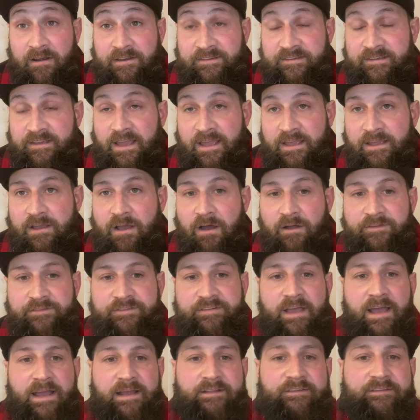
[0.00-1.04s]
to get in
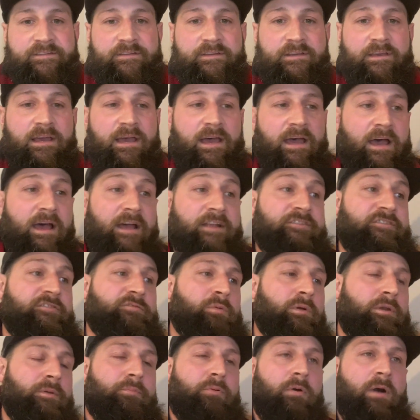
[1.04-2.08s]
contact. Just
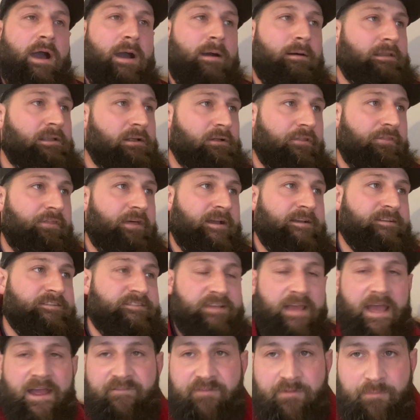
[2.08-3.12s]
want to put out a little thanks to
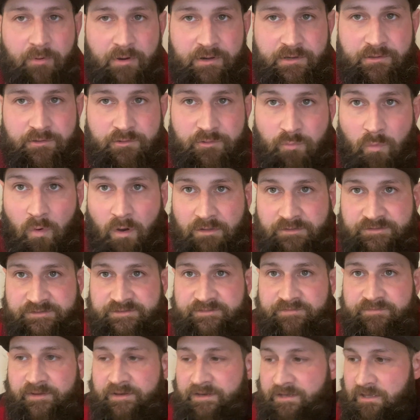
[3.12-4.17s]
everybody who
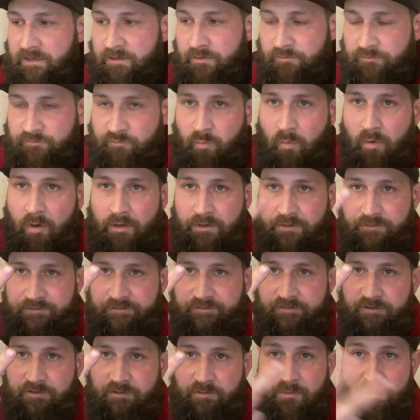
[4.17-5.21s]
watched videos 1 and
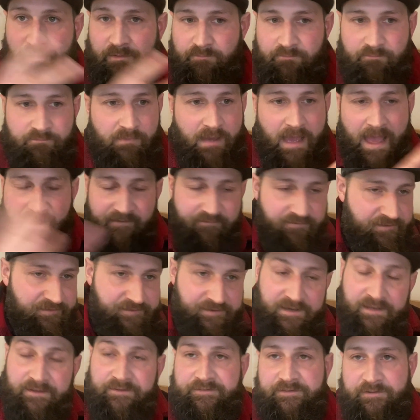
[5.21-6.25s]
2 and everything
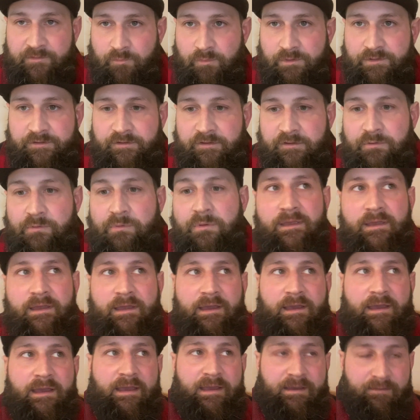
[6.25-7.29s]
else that we do.
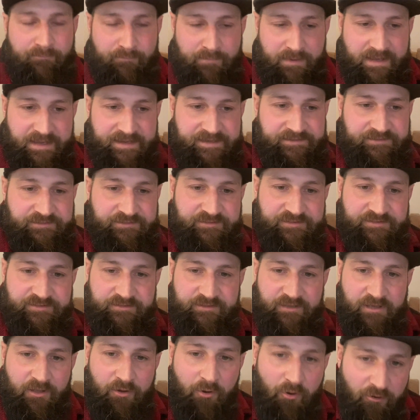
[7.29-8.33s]
It means
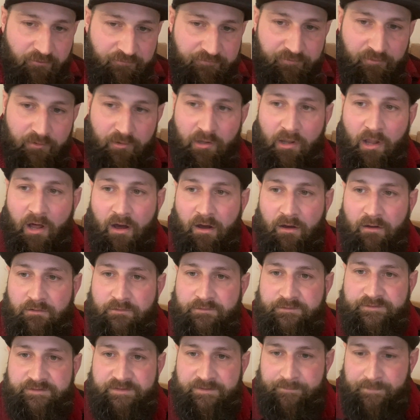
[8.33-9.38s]
an awful lot
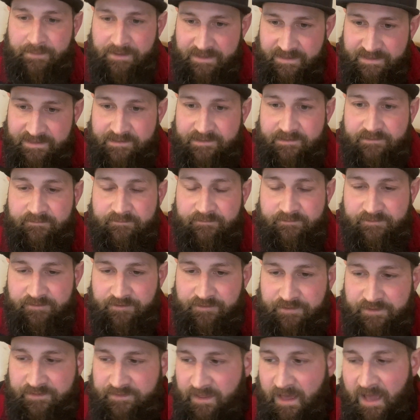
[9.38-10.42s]
to me to
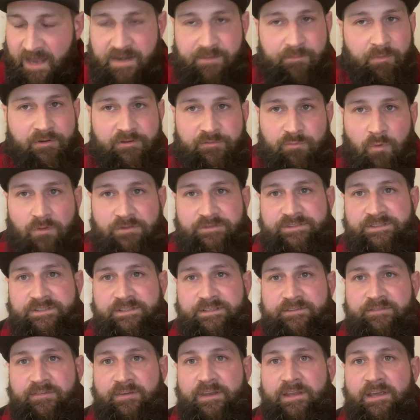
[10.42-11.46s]
think that anybody's watching these
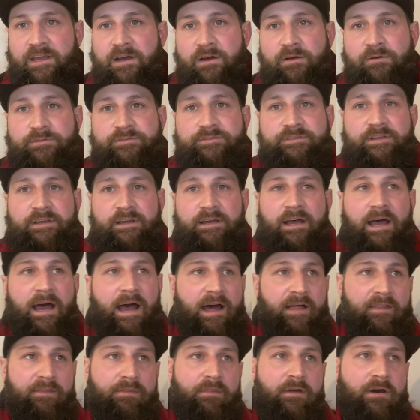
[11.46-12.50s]
videos,
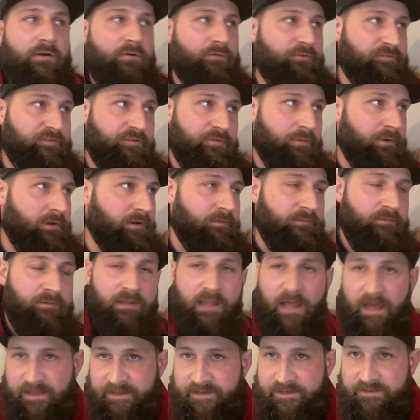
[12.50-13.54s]
and those who are
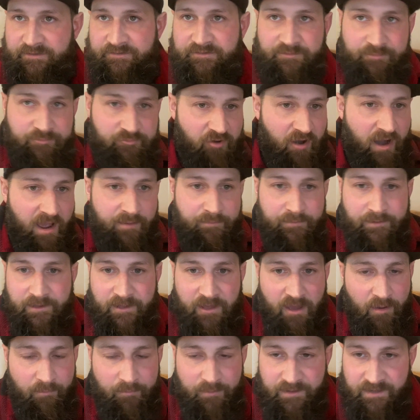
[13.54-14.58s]
liking, subscribing and
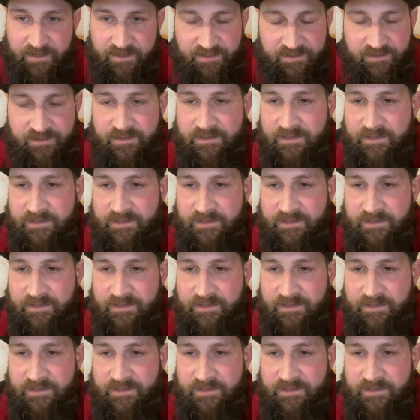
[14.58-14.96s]
commenting